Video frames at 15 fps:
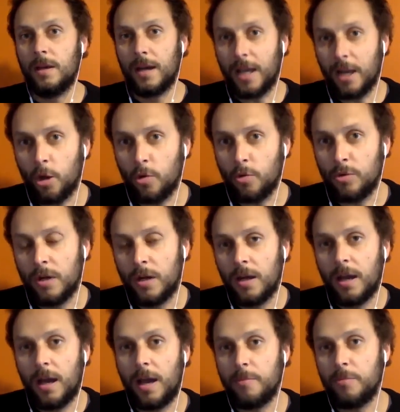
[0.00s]
Hello,
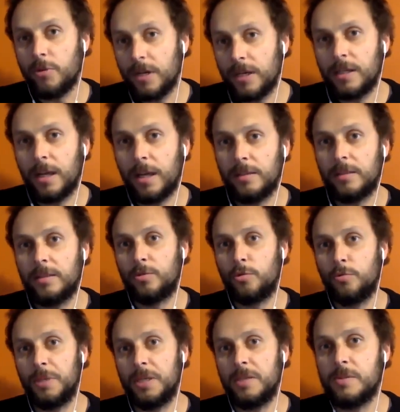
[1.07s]
I'm really glad to
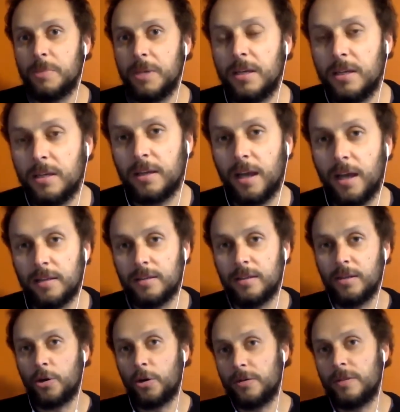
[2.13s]
be speaking at the
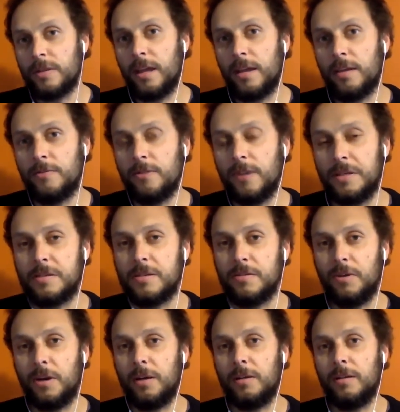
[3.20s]
Earth Day
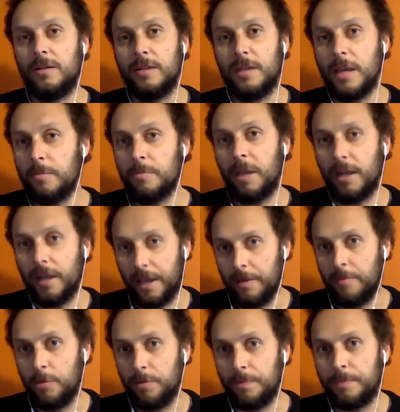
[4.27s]
Festival in
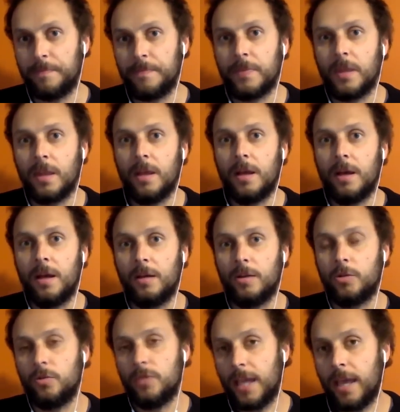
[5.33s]
Palermo.
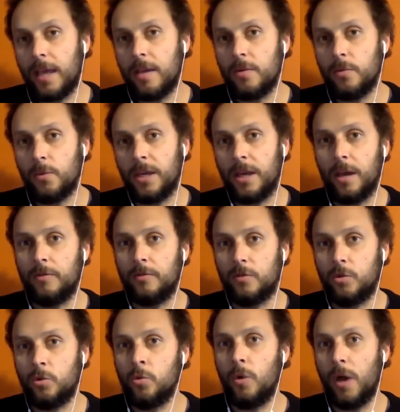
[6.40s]
Today we have
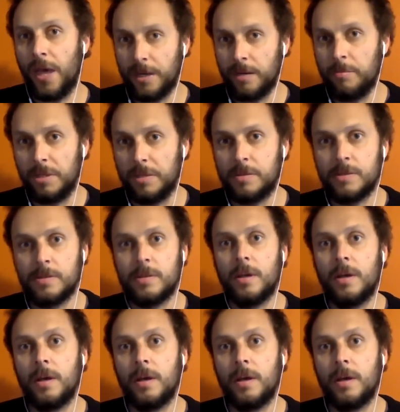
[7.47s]
two enemies.